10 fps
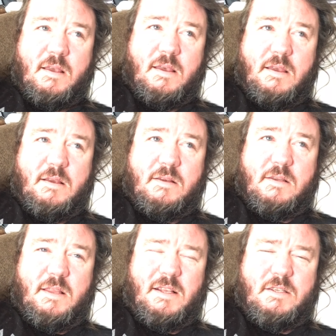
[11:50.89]

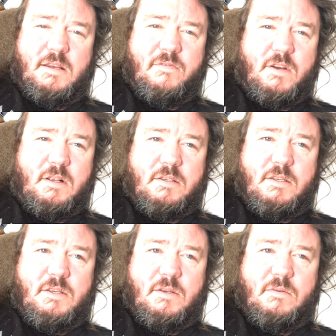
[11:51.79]
And that's difficult to
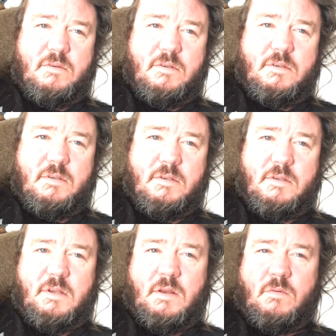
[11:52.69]
do.
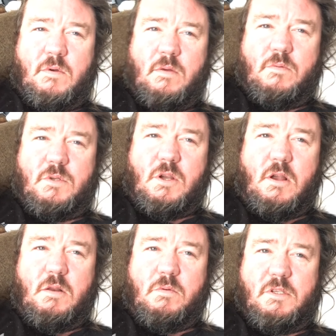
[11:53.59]
And what it was
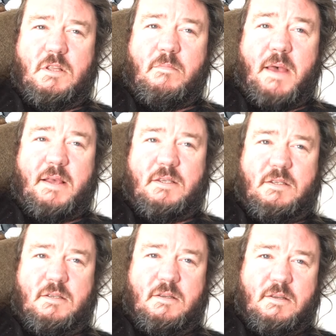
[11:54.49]
called was the
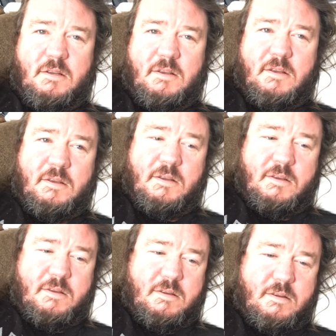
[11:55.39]
mess.
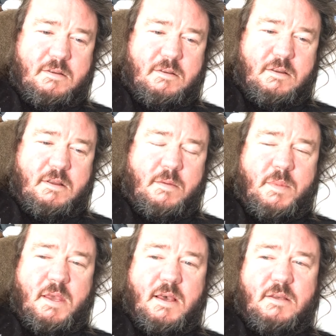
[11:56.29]

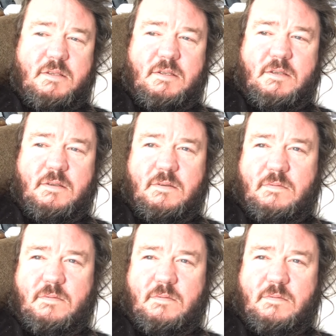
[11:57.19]
MES.